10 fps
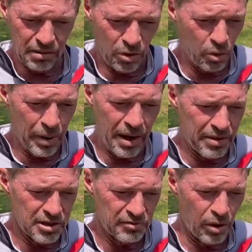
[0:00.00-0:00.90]
oh, about
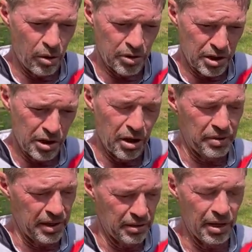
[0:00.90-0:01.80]
this far to
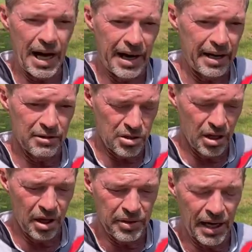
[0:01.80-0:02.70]
nothing. The light air
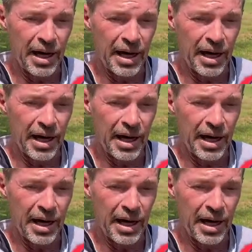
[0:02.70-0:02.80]
nothing.